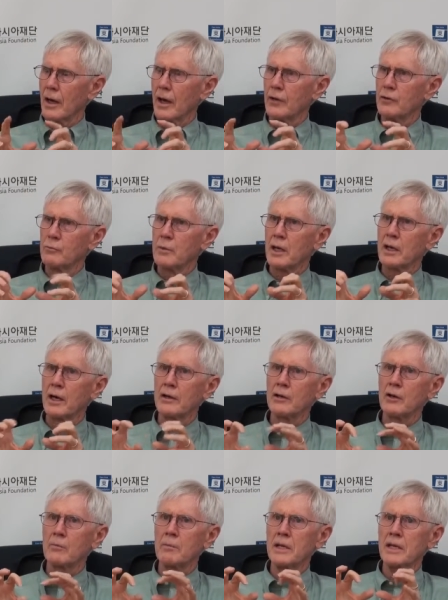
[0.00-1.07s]
has
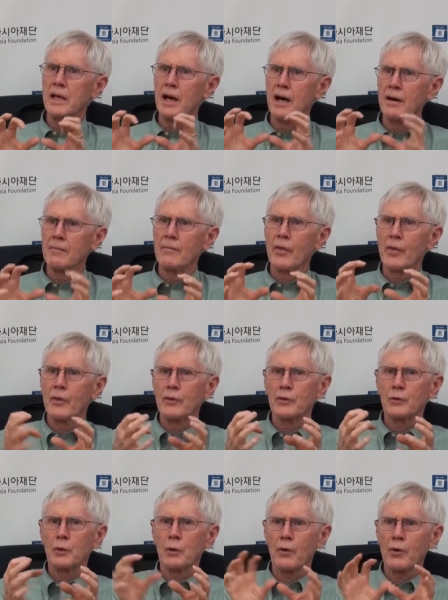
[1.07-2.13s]
begun to become
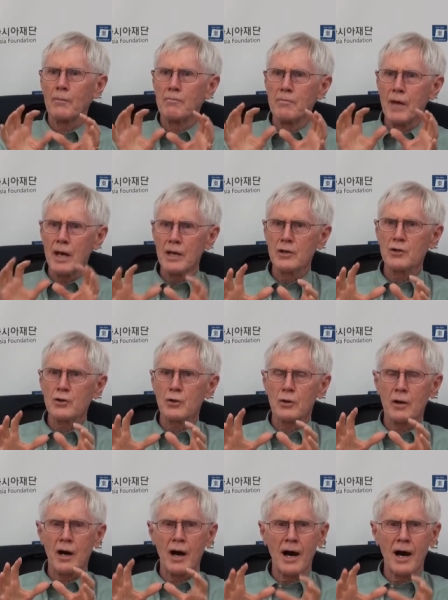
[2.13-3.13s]
sort of the major